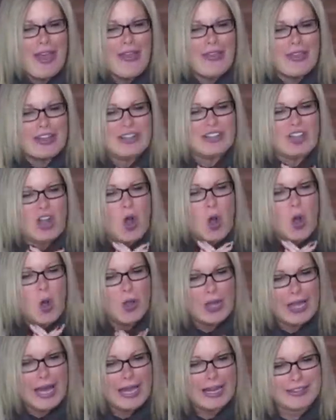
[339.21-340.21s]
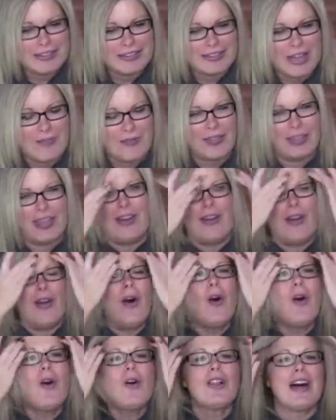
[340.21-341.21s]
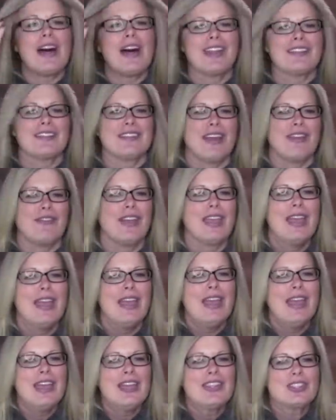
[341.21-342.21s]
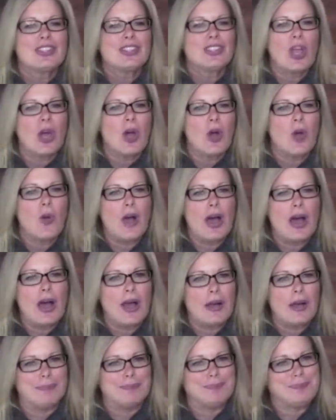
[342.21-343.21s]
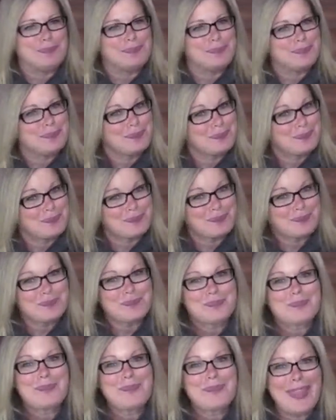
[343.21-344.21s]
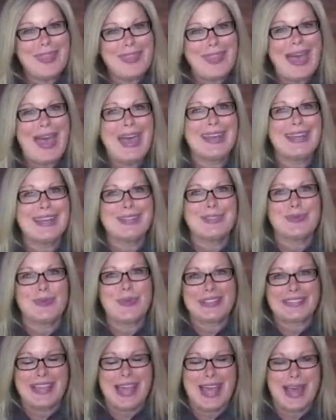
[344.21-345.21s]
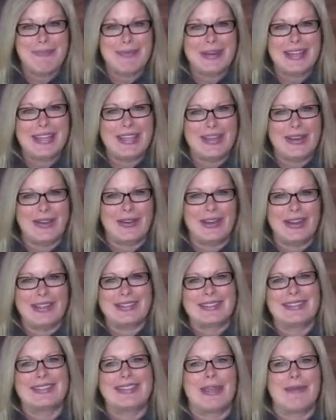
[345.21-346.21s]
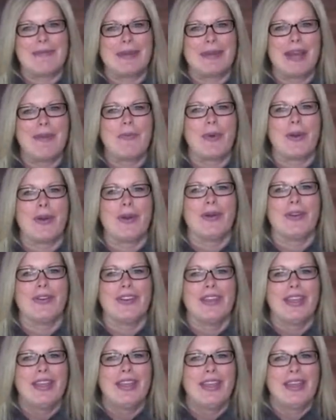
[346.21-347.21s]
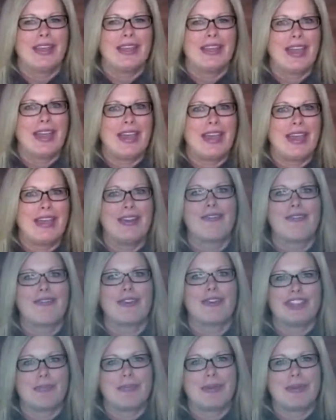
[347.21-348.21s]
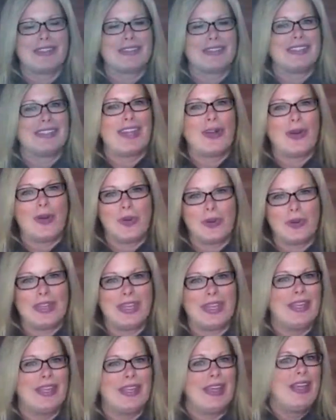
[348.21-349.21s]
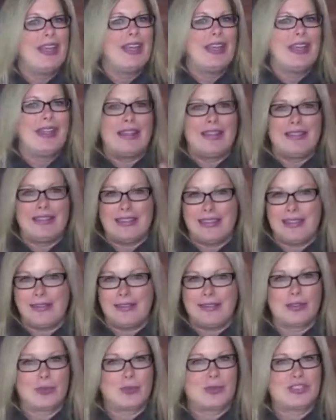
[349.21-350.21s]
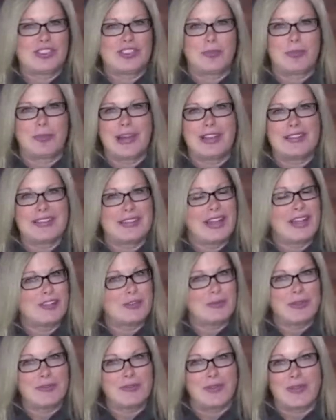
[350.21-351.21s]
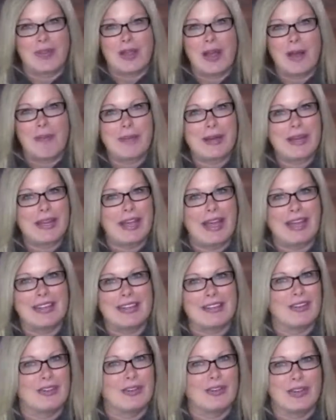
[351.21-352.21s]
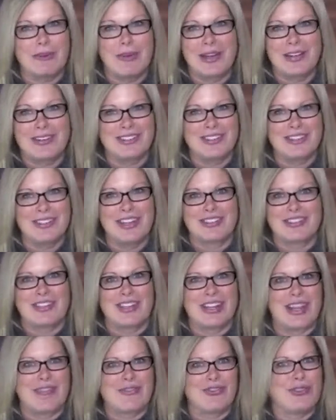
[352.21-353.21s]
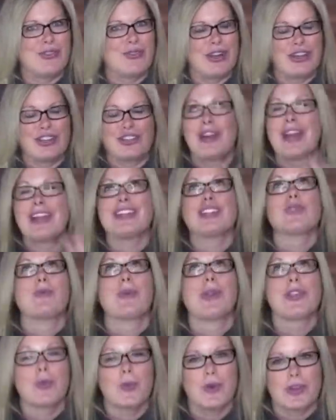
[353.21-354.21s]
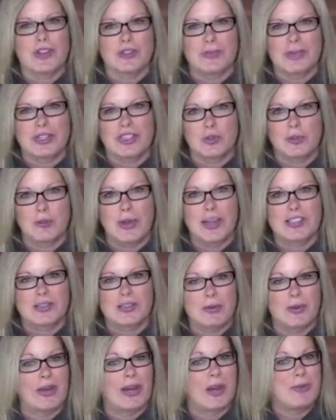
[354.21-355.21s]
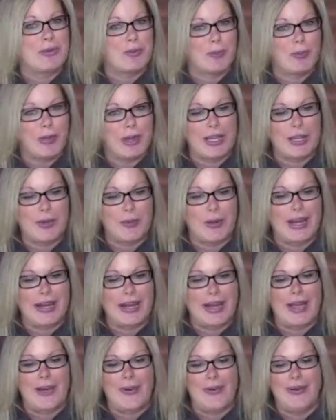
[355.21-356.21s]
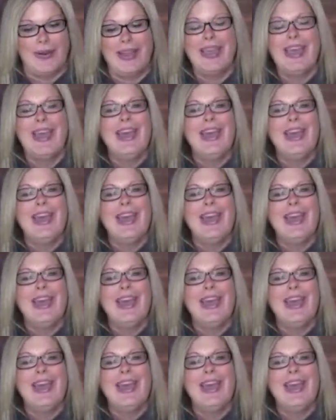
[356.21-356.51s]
There's a whole lot of stuff there, whole lot of stuff. So um, that is what's happening here in Stampin' Up World. Again, free shipping today only. It, eh, eh, th- this was a surprise announcement from the company. I didn't learn about it till yesterday afternoon. I tried to spread the word as much as possible, and I'm spreading it right now.